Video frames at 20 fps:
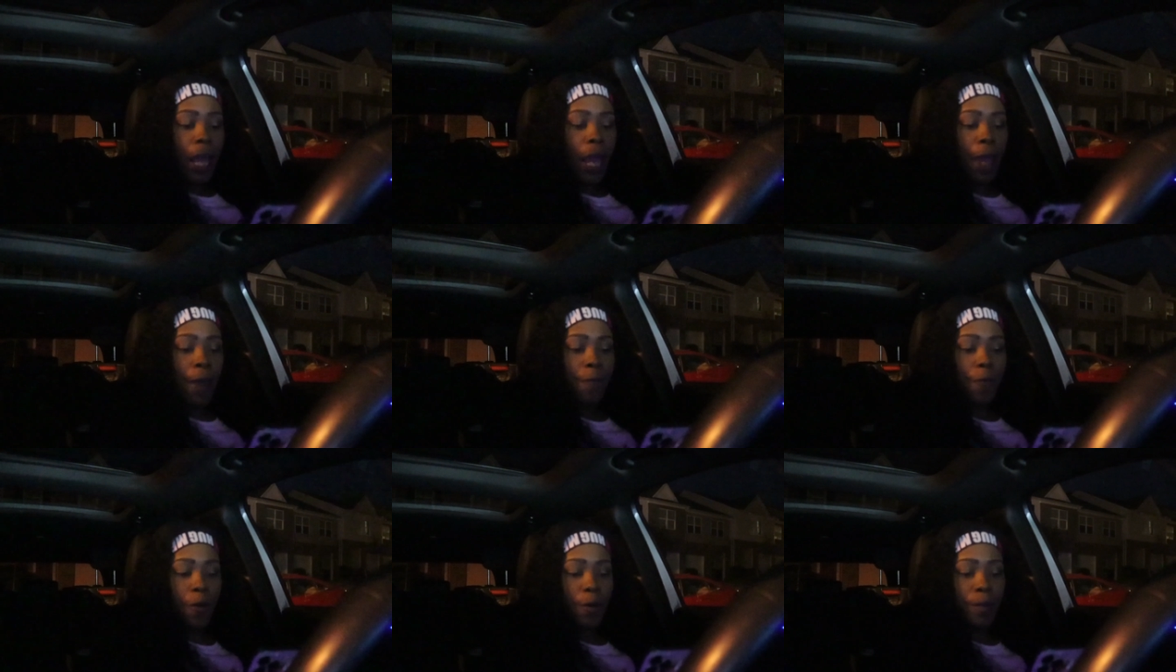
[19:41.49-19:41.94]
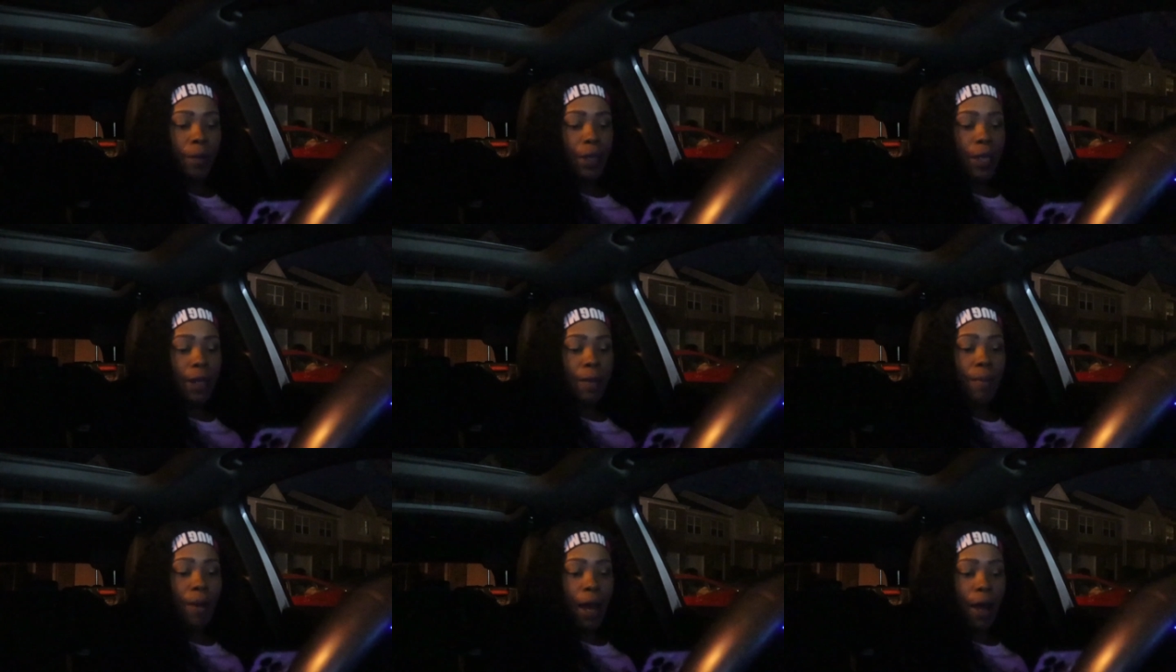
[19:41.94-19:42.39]
And for
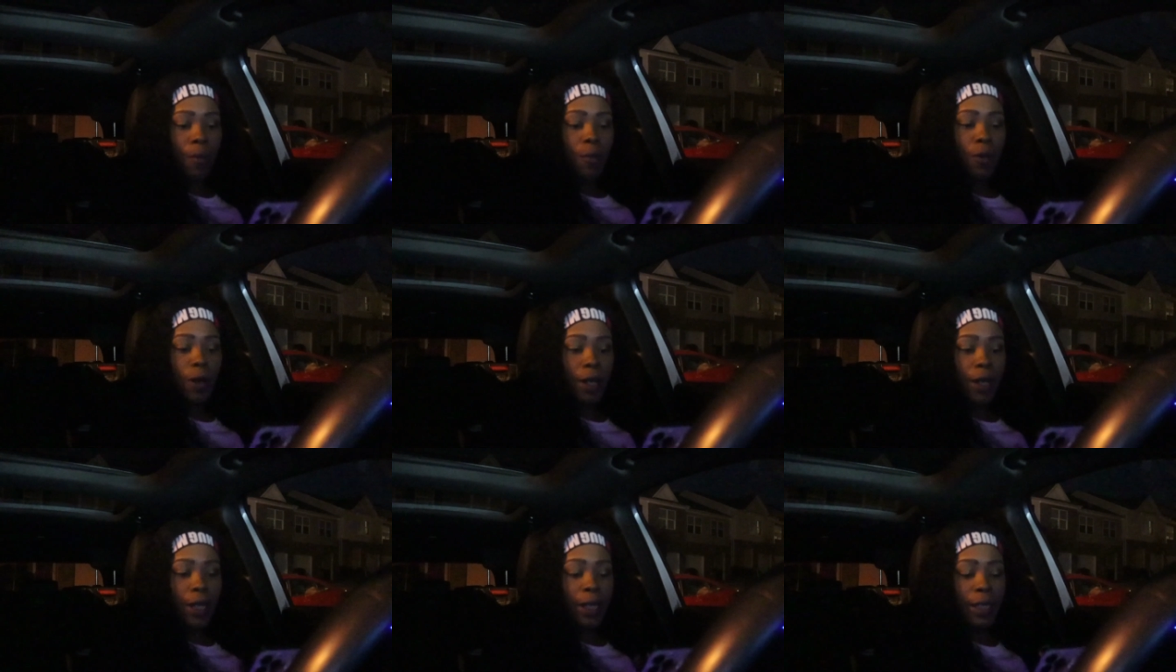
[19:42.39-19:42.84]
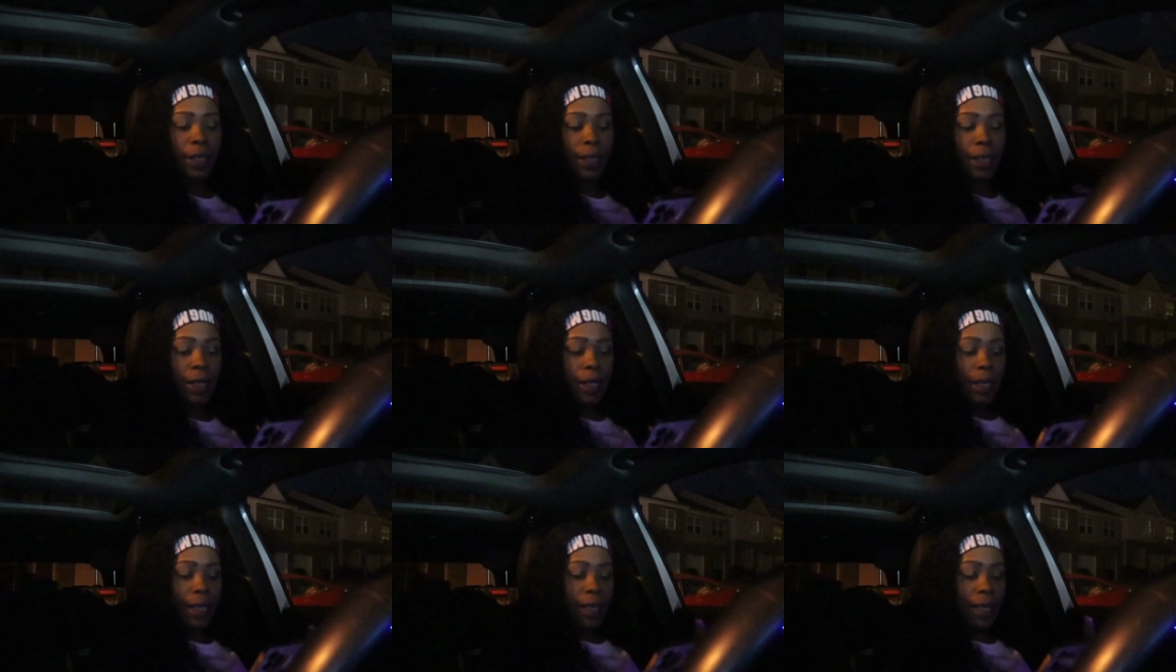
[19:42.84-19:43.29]
me, my
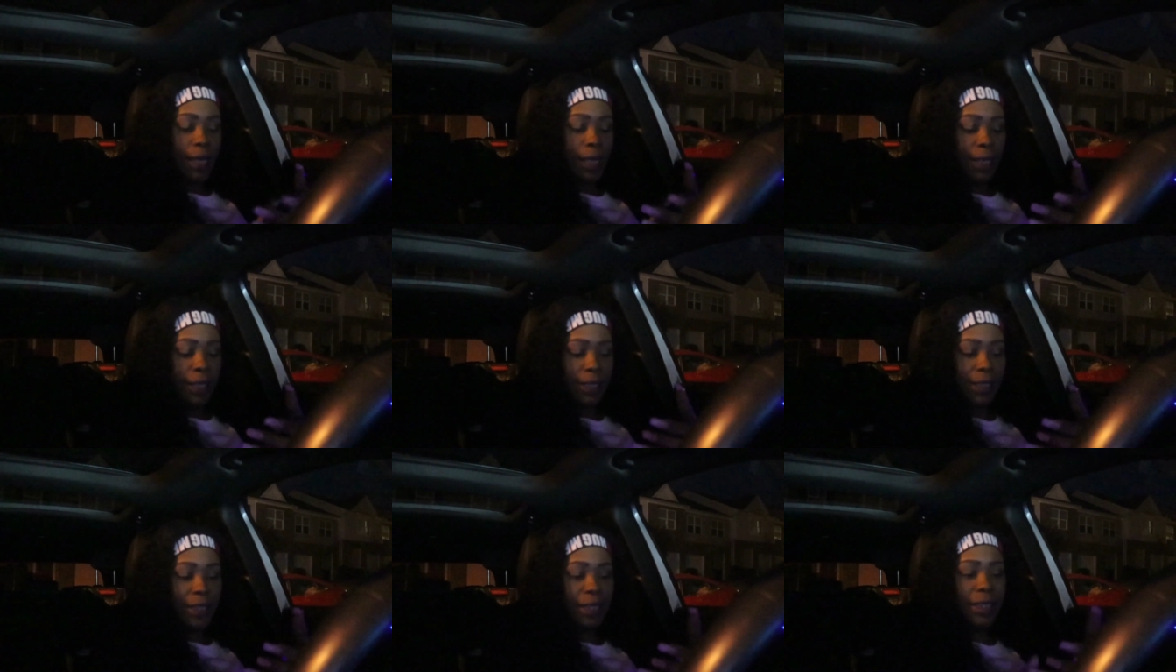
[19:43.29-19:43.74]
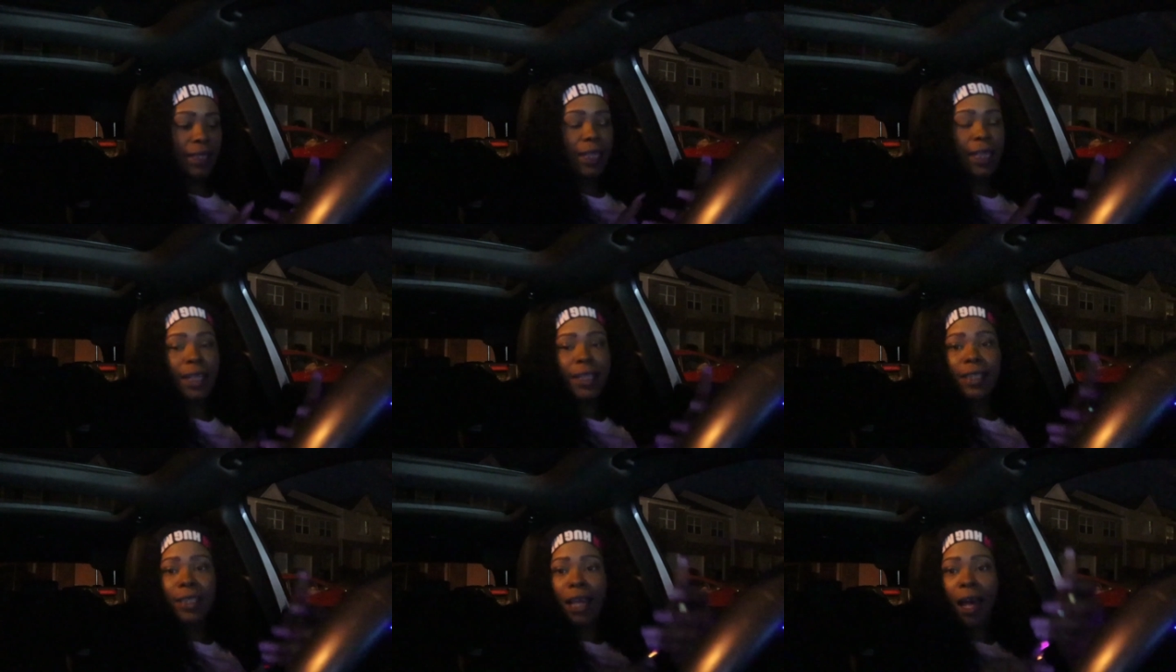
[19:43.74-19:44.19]
one is
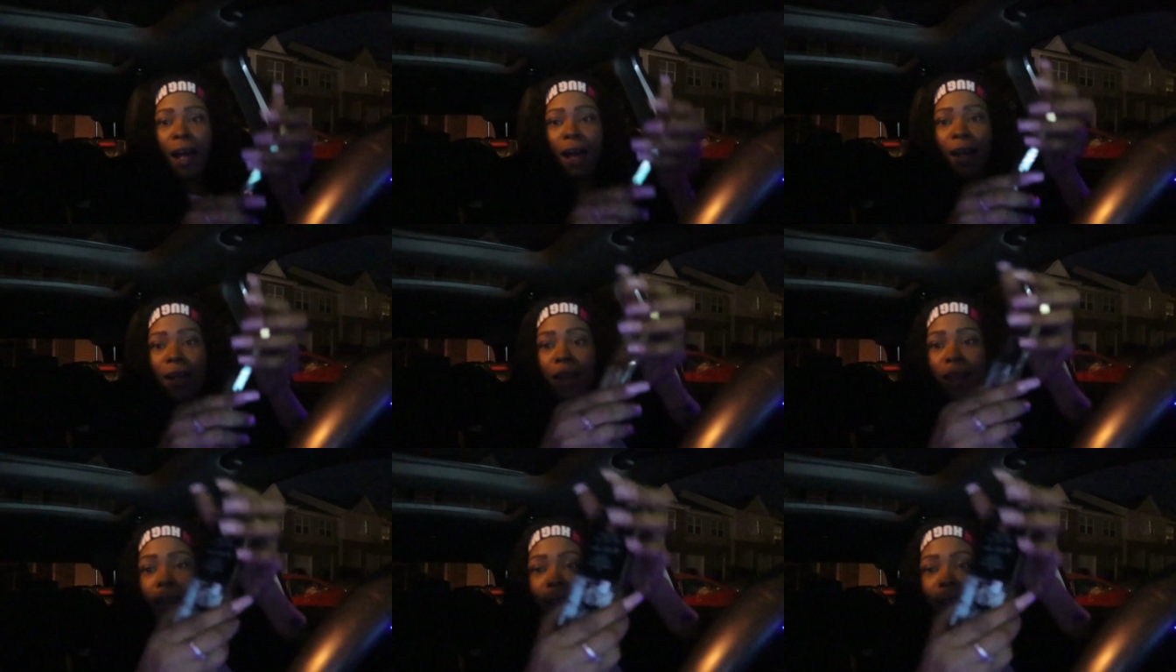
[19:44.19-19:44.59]
TikTok,